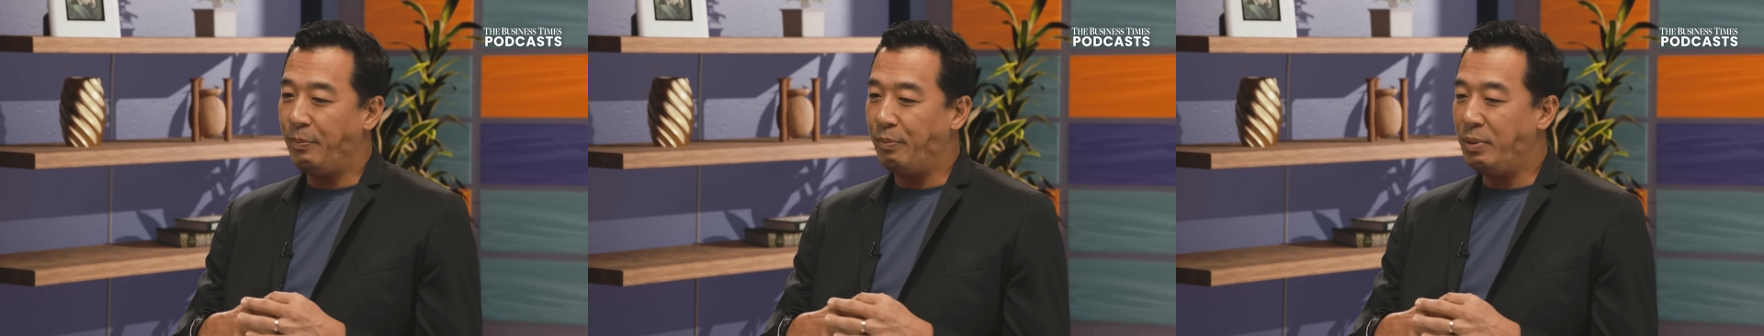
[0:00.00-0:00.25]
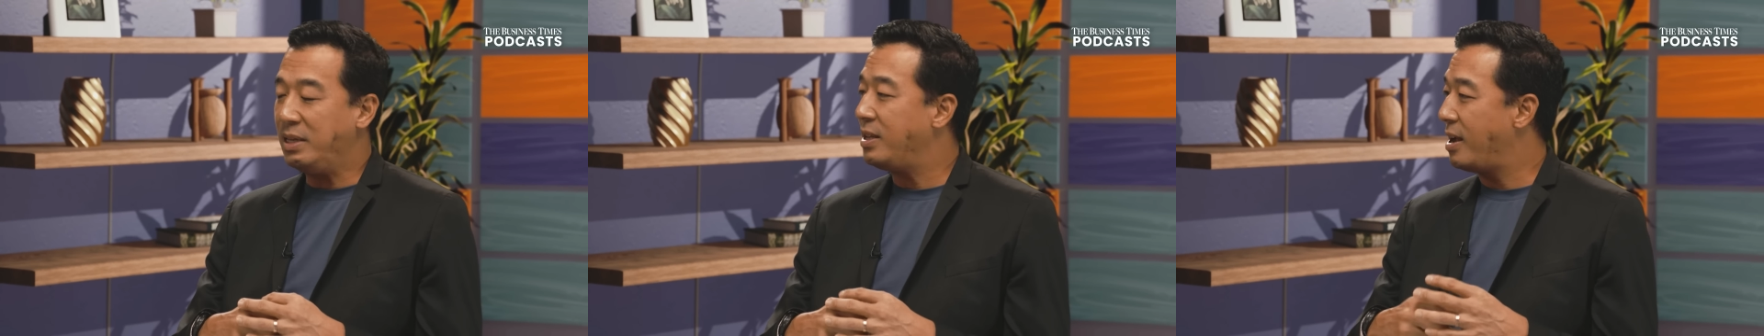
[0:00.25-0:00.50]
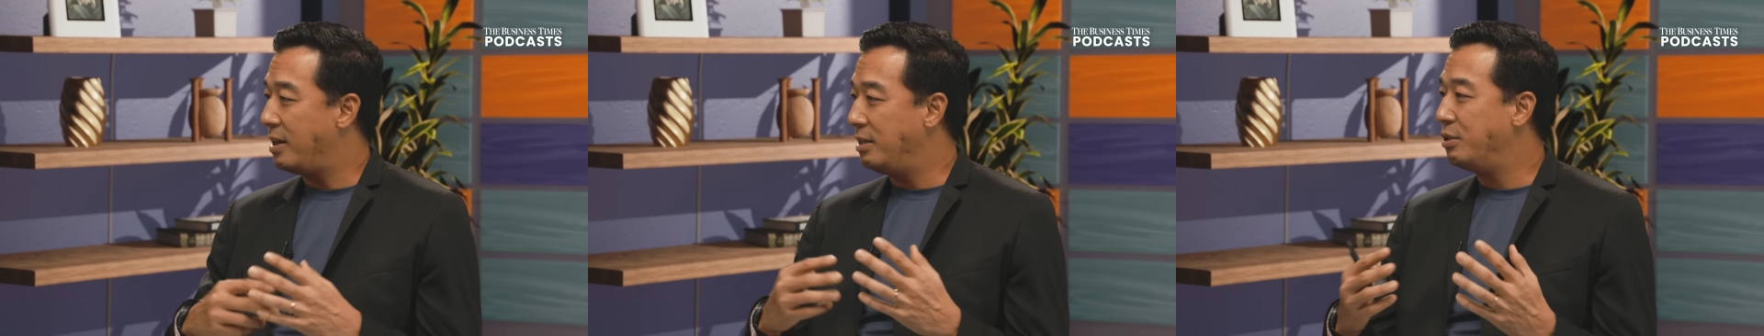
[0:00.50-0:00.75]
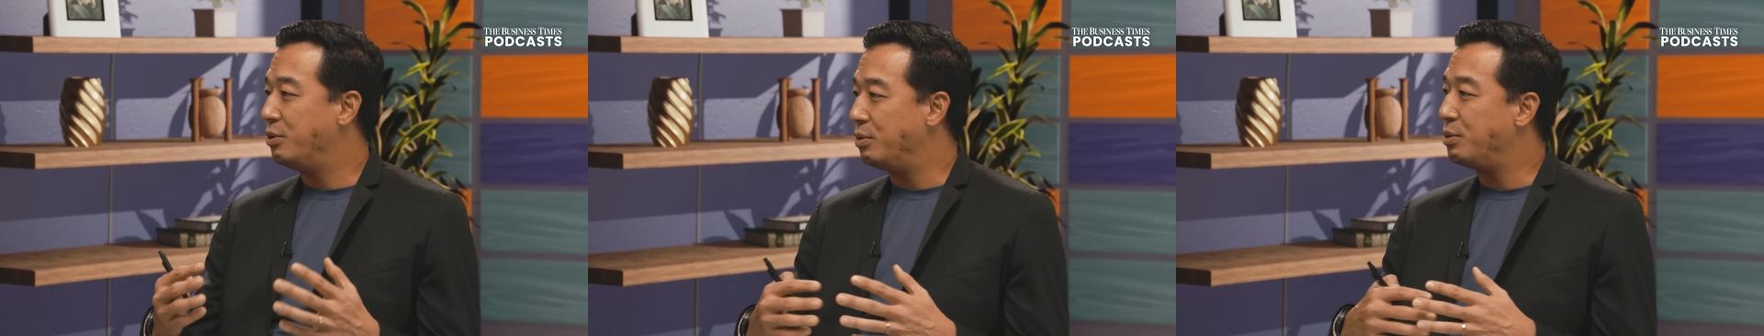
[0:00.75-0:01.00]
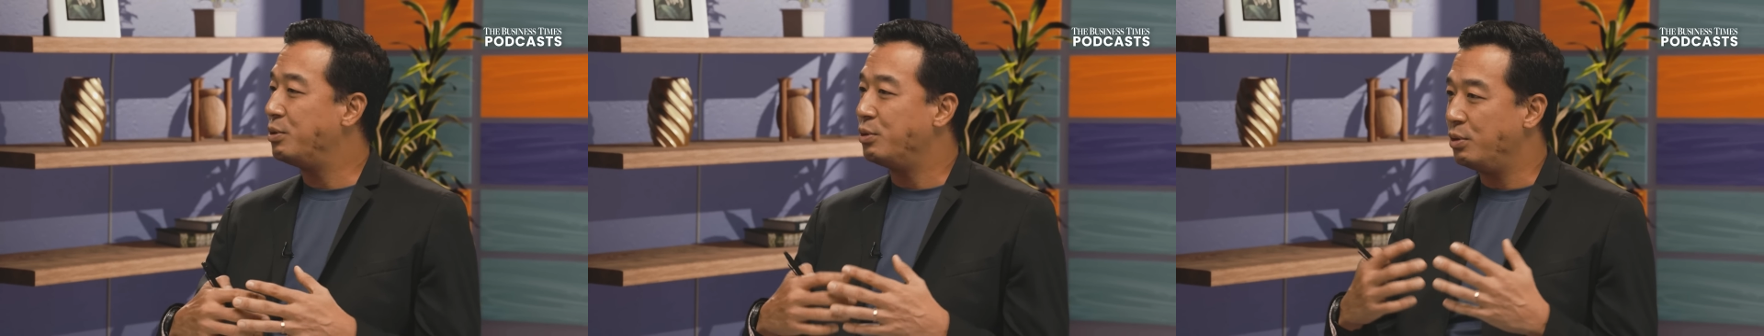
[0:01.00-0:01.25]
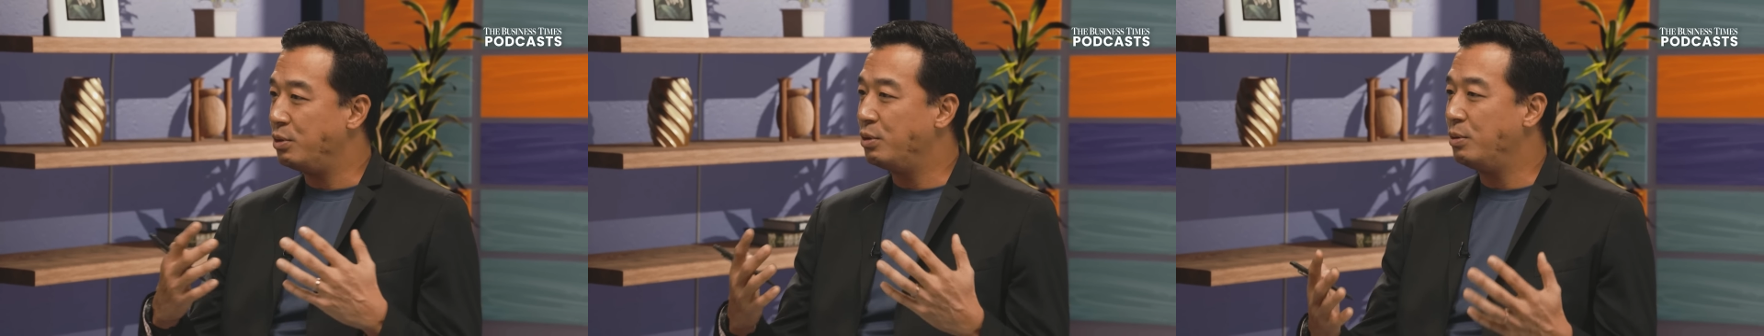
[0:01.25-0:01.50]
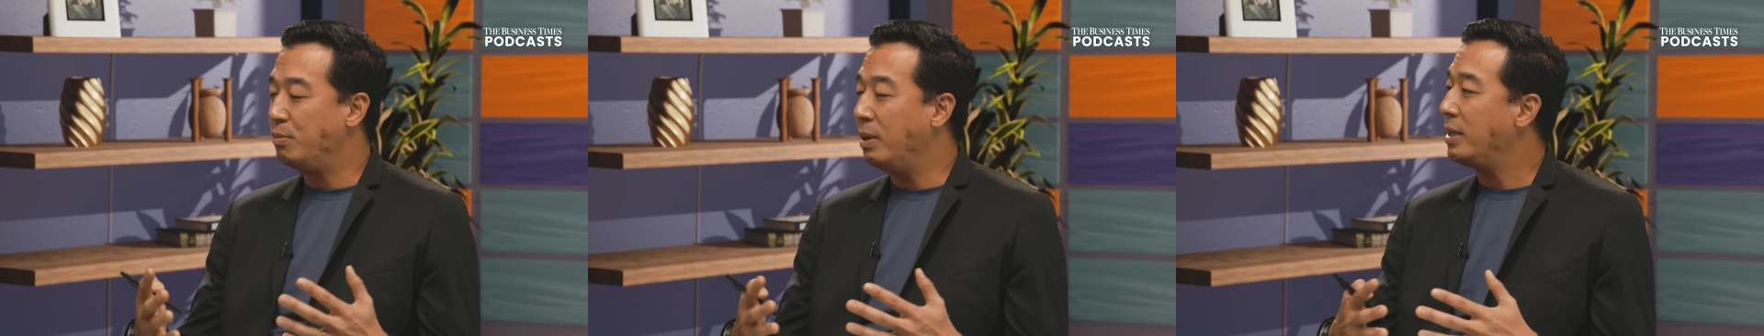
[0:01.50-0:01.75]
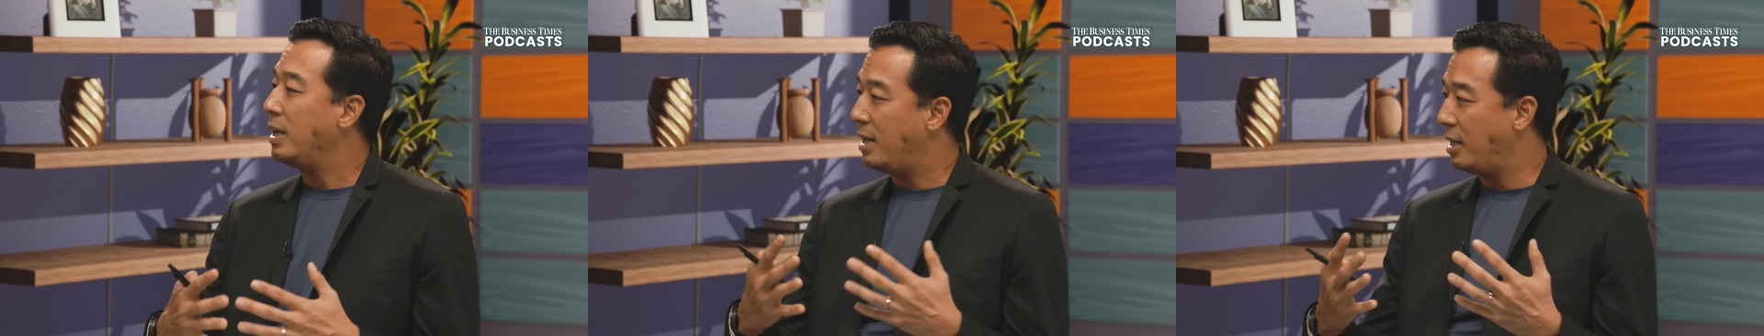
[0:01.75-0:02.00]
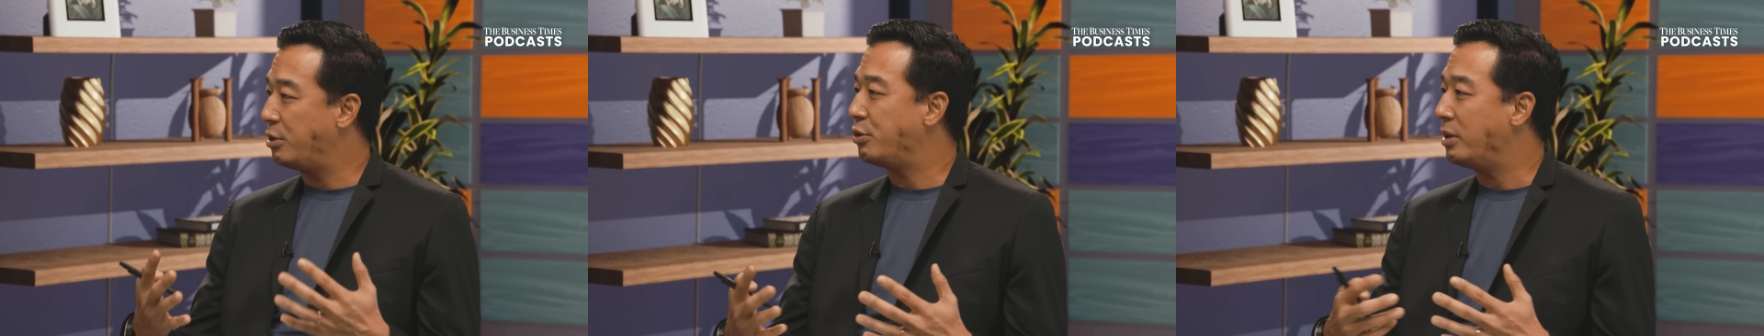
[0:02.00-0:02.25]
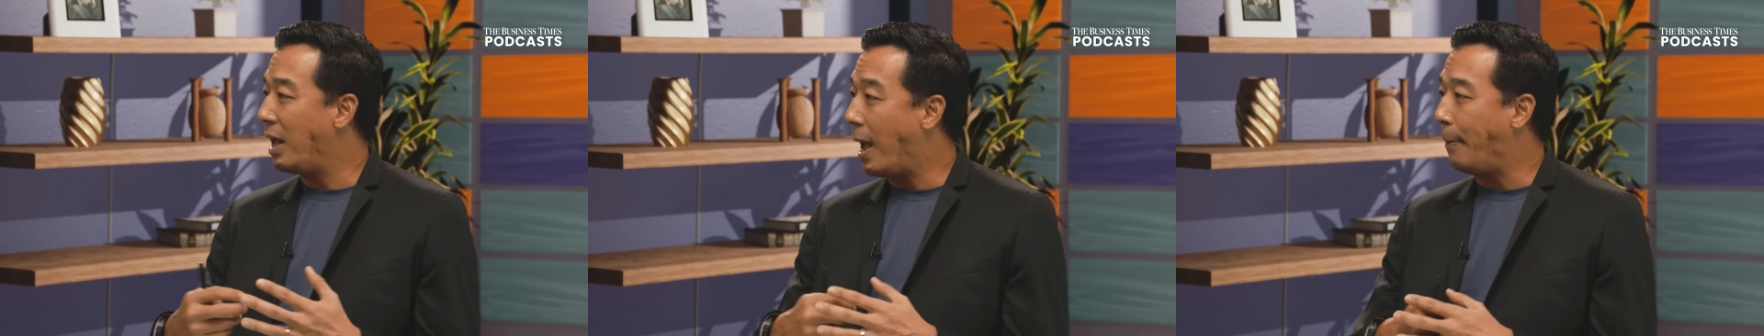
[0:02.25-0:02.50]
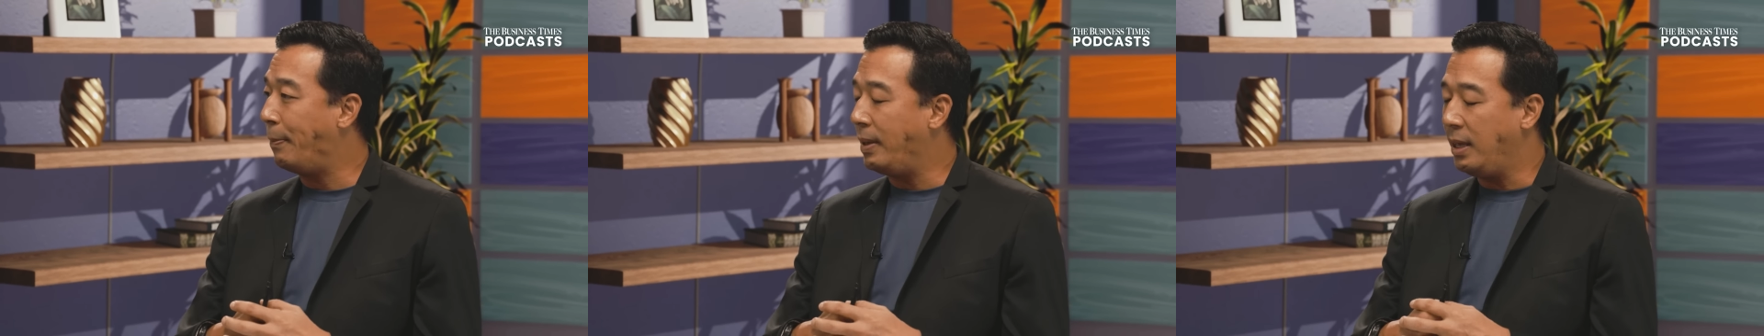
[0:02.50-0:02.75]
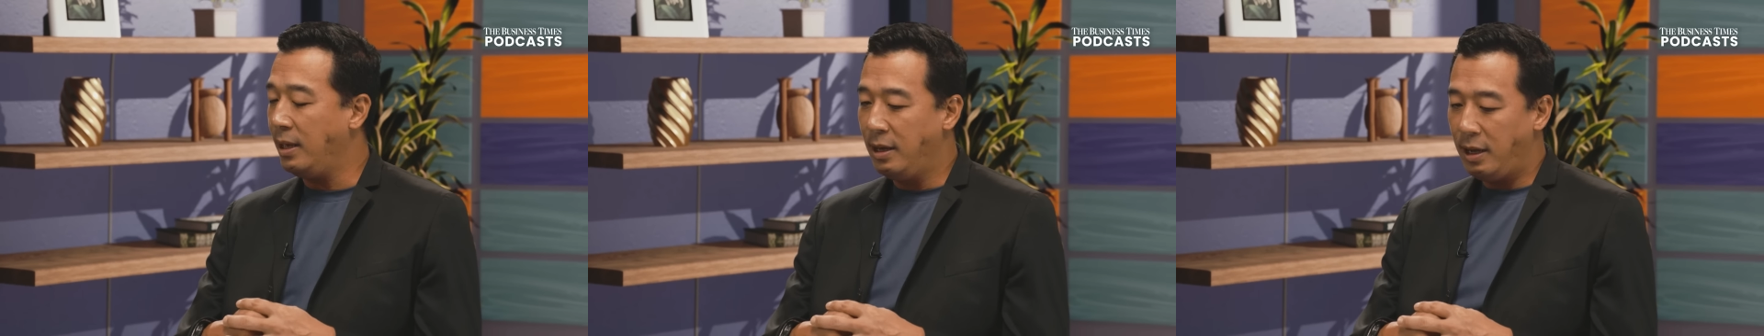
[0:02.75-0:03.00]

basically to make the electorate happy.